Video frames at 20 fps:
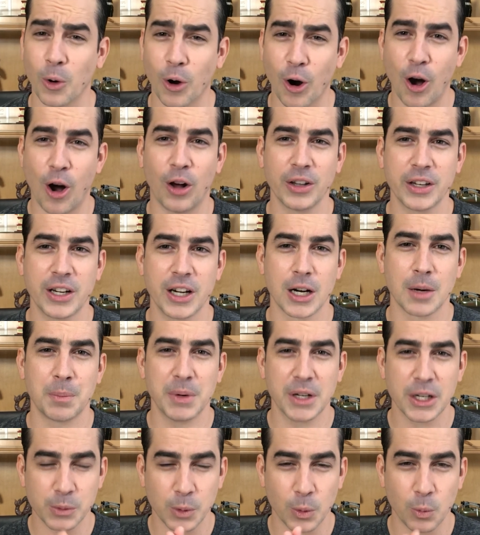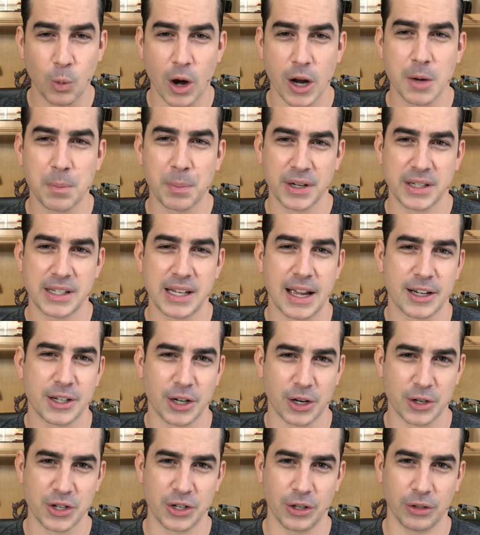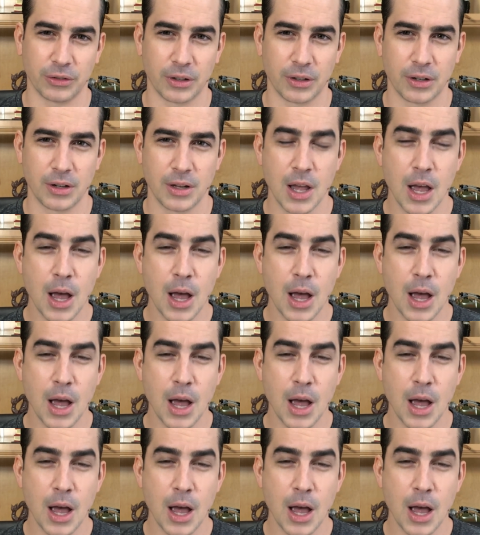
we're all here because we want to protect our children,